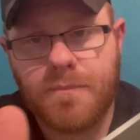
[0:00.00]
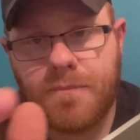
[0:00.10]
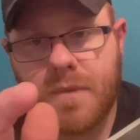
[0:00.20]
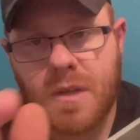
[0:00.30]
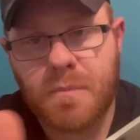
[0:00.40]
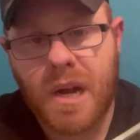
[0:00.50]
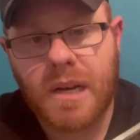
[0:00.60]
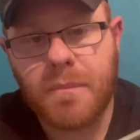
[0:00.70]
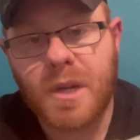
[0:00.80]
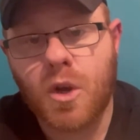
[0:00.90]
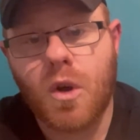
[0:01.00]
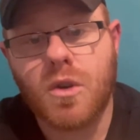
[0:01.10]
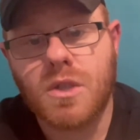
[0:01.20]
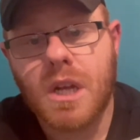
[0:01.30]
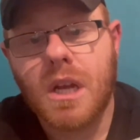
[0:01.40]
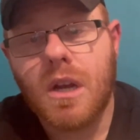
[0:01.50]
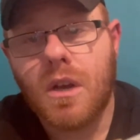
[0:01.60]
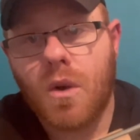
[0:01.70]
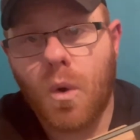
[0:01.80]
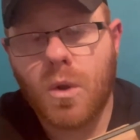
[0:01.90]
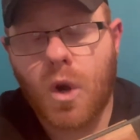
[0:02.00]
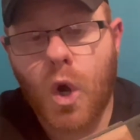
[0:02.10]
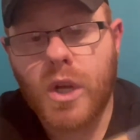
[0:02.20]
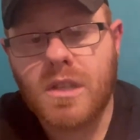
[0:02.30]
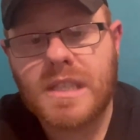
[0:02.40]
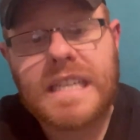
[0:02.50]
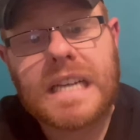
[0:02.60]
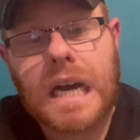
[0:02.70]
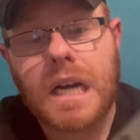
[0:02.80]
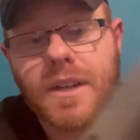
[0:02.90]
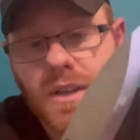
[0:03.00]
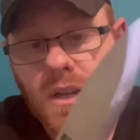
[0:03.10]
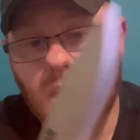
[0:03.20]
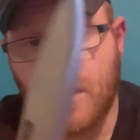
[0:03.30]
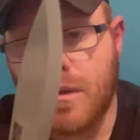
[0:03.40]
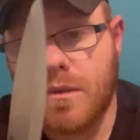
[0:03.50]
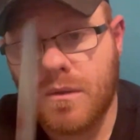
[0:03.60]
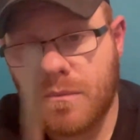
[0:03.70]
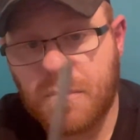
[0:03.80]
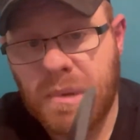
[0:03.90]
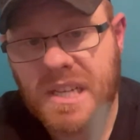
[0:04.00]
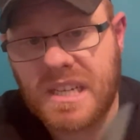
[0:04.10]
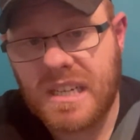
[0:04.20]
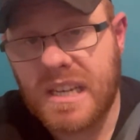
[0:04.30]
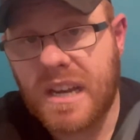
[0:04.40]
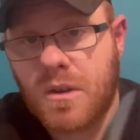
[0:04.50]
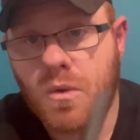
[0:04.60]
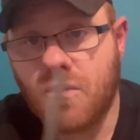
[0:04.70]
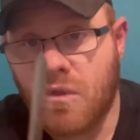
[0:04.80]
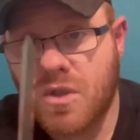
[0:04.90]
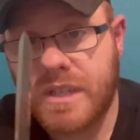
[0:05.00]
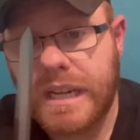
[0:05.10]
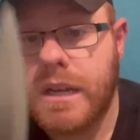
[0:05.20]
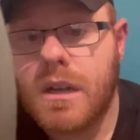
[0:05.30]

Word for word: the spine because all the oils in your hand will basically let it go rusty.